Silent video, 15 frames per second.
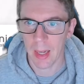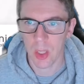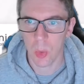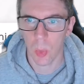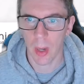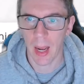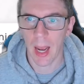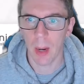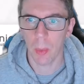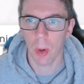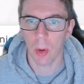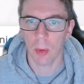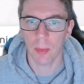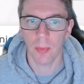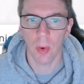what I would
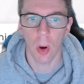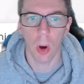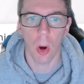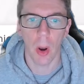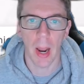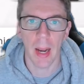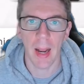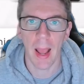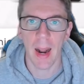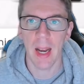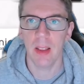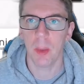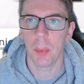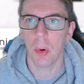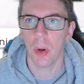look for in any
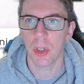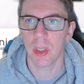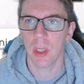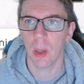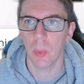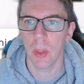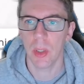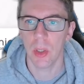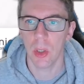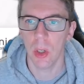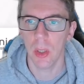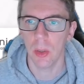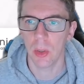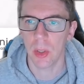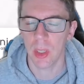of the projects that we do.
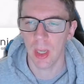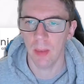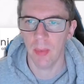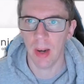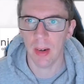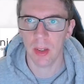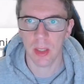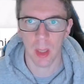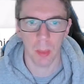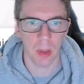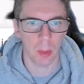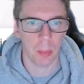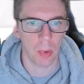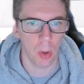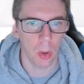You'll see a very similar
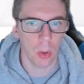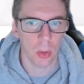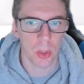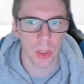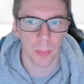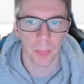approach.